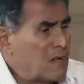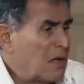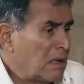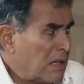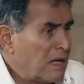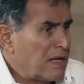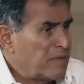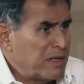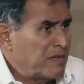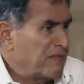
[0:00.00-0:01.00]
So I think
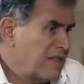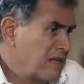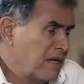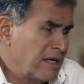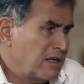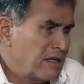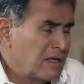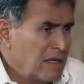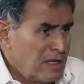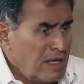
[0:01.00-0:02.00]
I've been
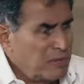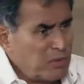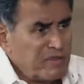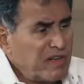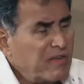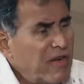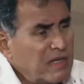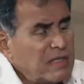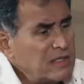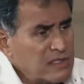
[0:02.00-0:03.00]
vindicated and proven
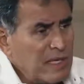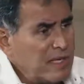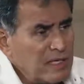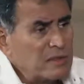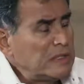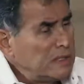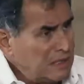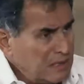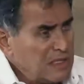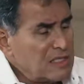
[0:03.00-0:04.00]
right in saying
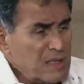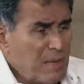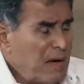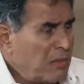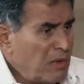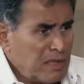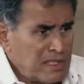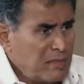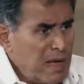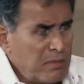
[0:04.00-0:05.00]
this is a bubble, and
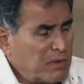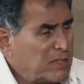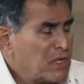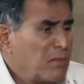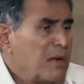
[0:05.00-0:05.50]
it's a bubble that's gone